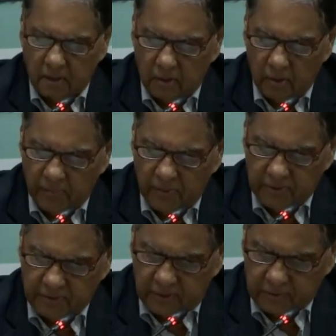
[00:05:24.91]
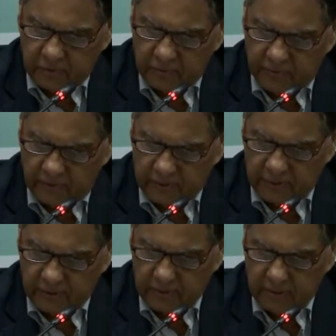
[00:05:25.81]
government that could
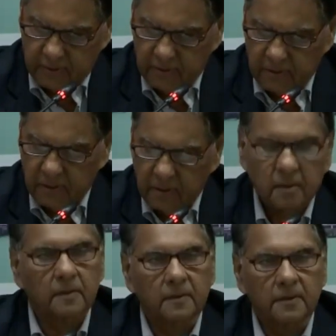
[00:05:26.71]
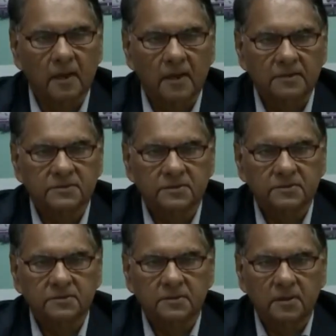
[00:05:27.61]
further enhance it.